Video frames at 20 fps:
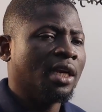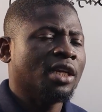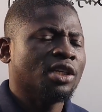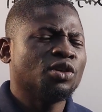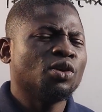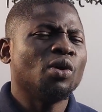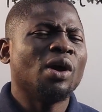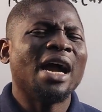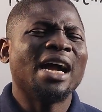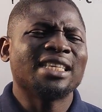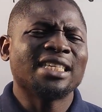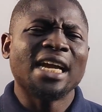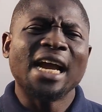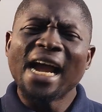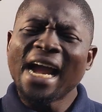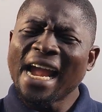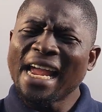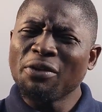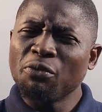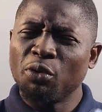So at
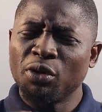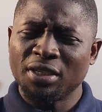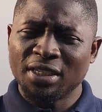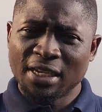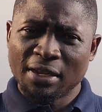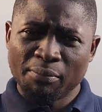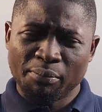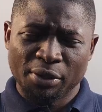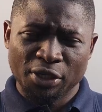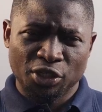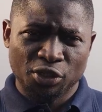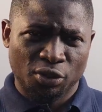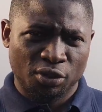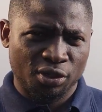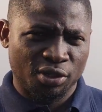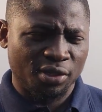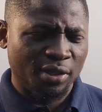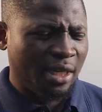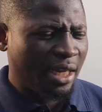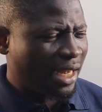high what
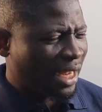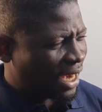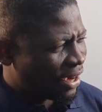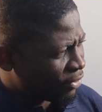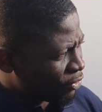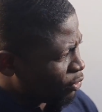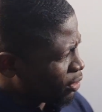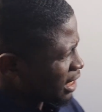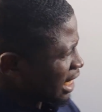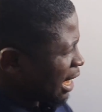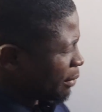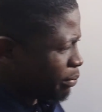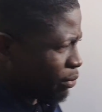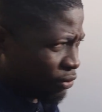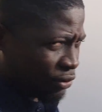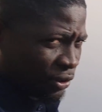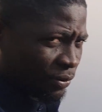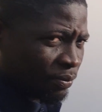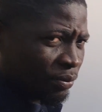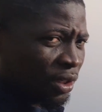temperatures, what
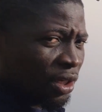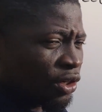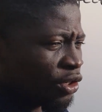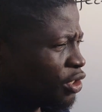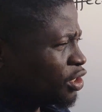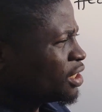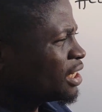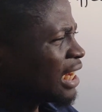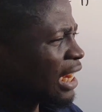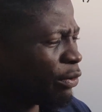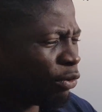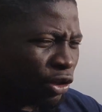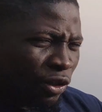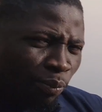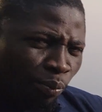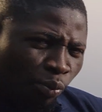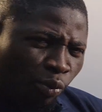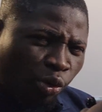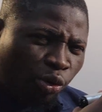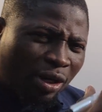happens? You see that what
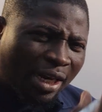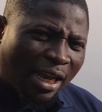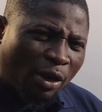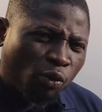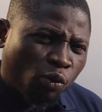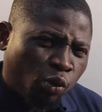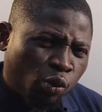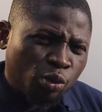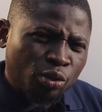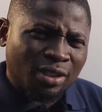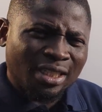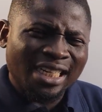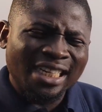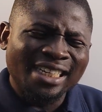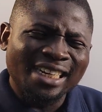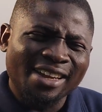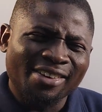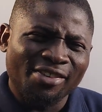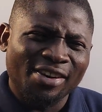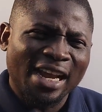molecules
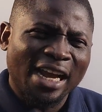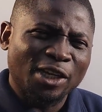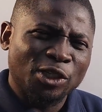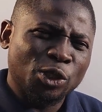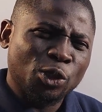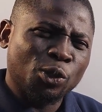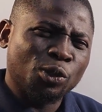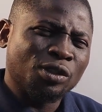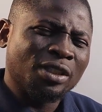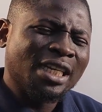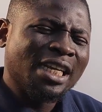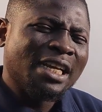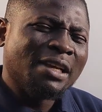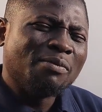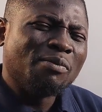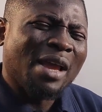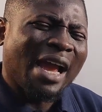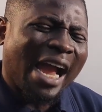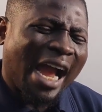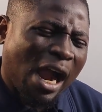in a reaction
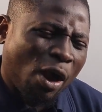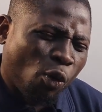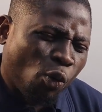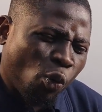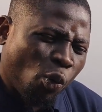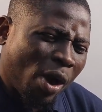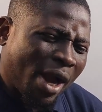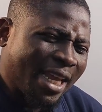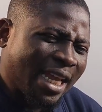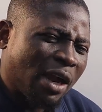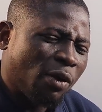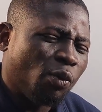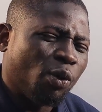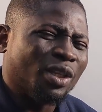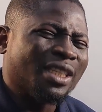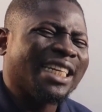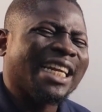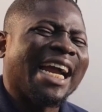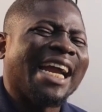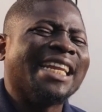acquire
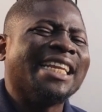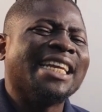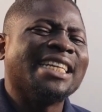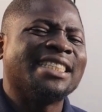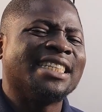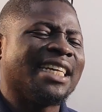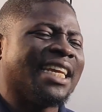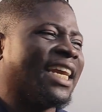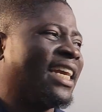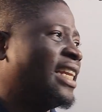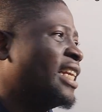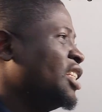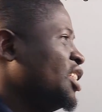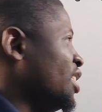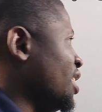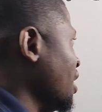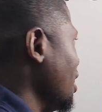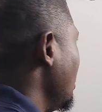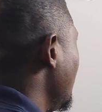what kinetic energy.